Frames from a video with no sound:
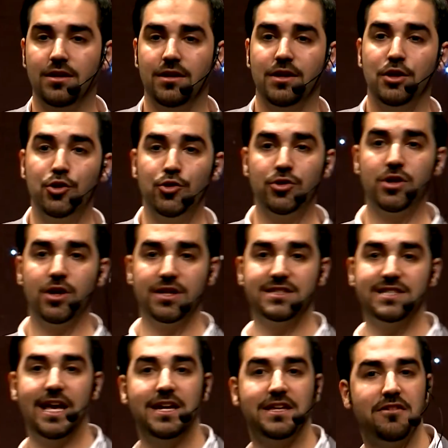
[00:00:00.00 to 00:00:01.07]
You're going to
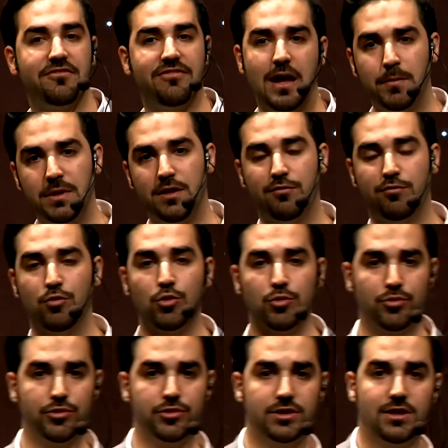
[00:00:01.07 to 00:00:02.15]
take the family
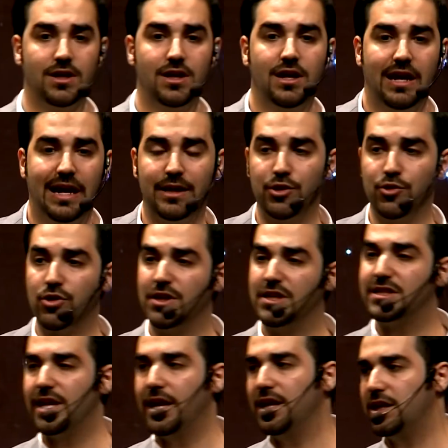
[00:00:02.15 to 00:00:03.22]
forward and you're going to
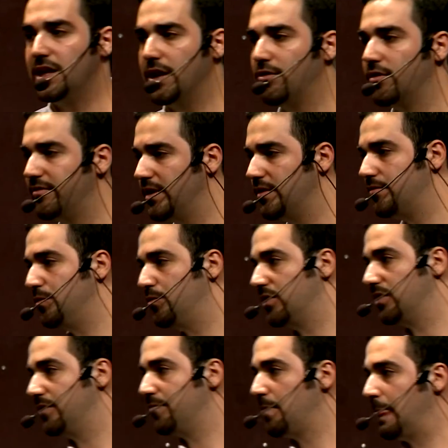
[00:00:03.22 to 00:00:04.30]
take care of everyone.
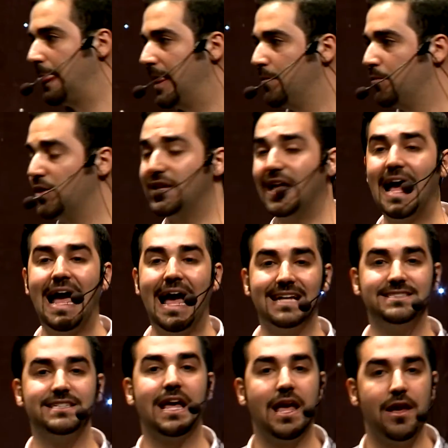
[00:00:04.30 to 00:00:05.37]
But as
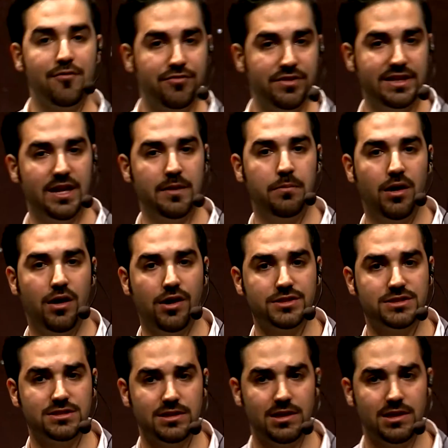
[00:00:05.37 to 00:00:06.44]
every day passed,